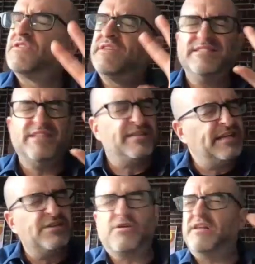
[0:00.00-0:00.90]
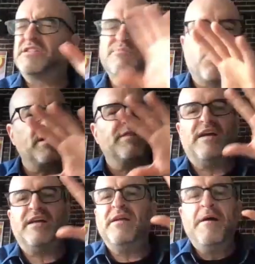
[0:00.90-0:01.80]
whether in the theater, at a sporting
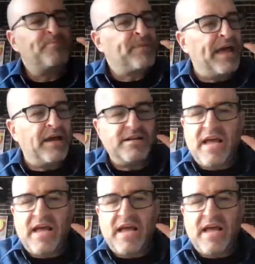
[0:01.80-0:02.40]
event, at